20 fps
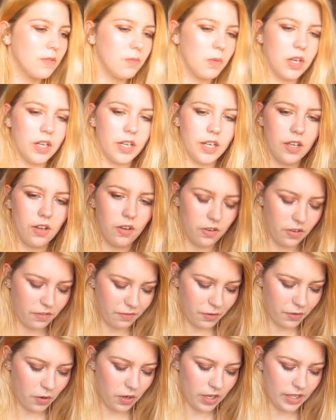one that I've
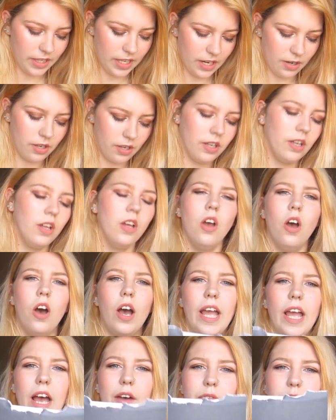got in there, I
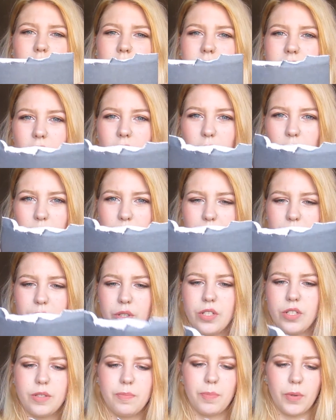have already
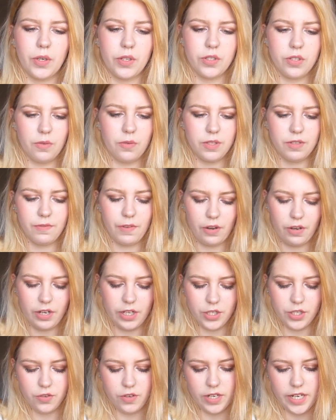opened because I was very
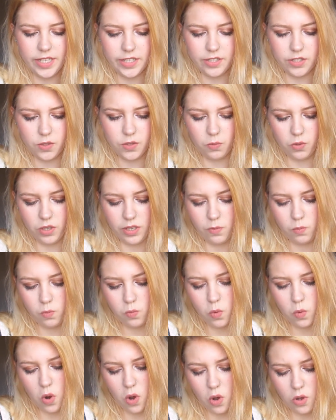intrigued as to what it
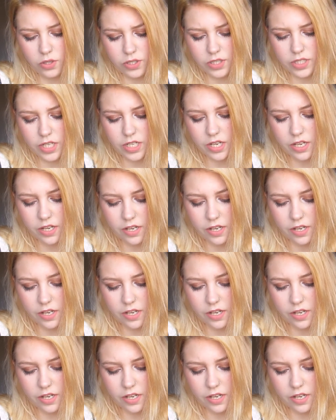was.